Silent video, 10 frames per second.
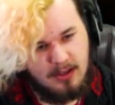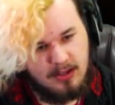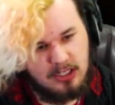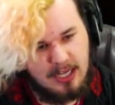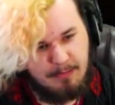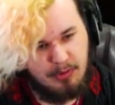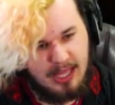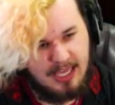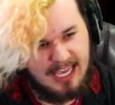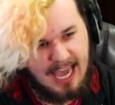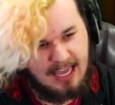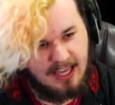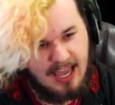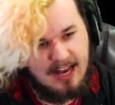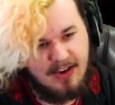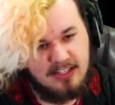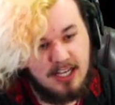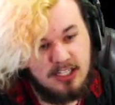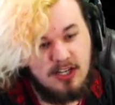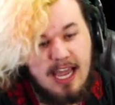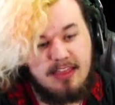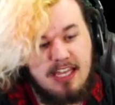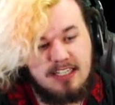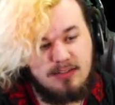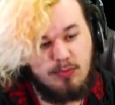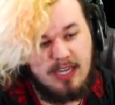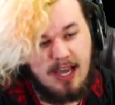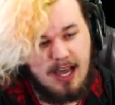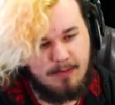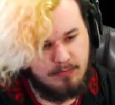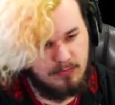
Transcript: They're just like blinking at you. Anyways, so yeah, this, we, uh,